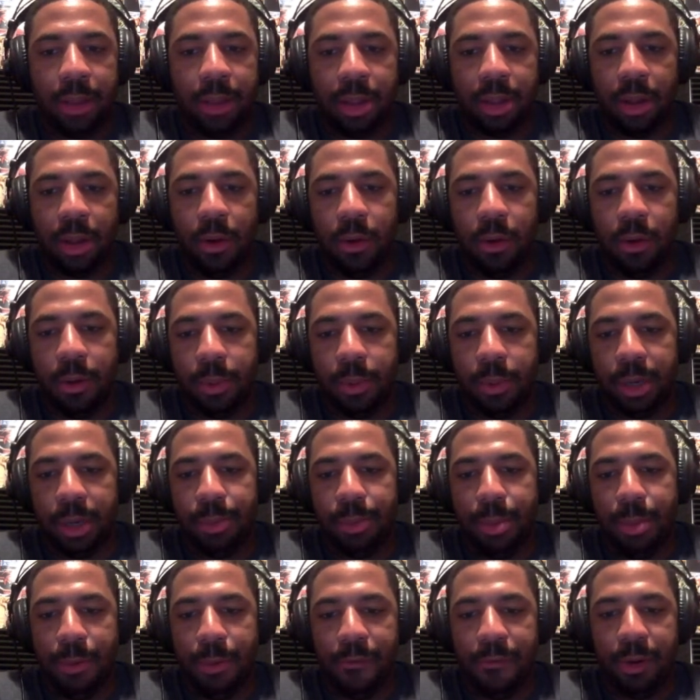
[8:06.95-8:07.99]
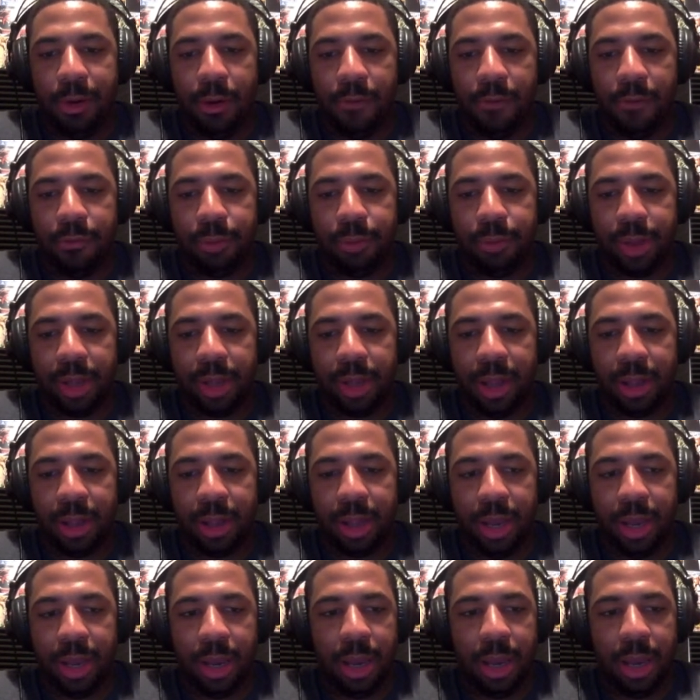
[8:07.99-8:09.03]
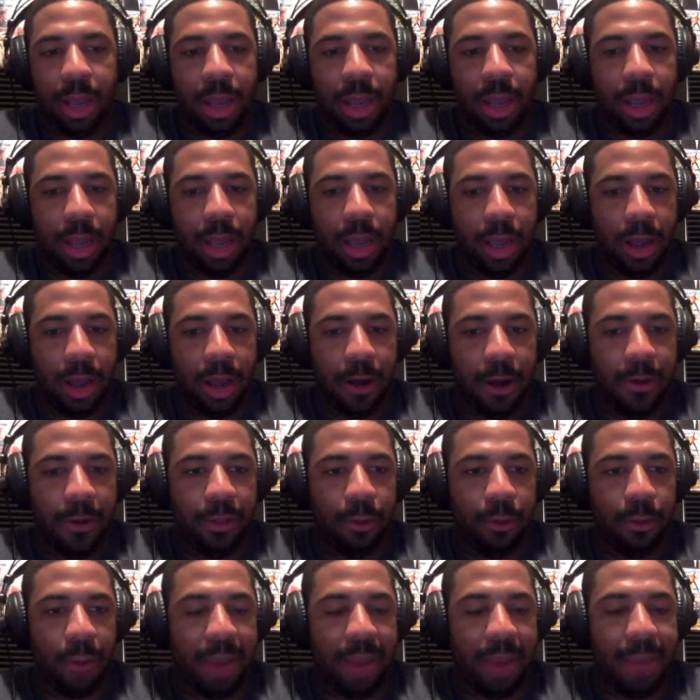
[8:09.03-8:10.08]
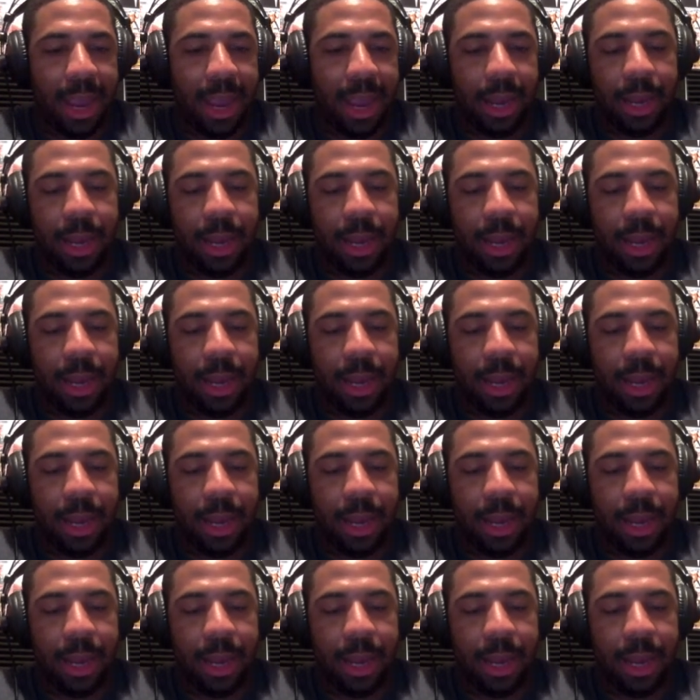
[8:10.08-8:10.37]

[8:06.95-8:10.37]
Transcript: so we're gonna be moving on from discussing uh, the Gray Man.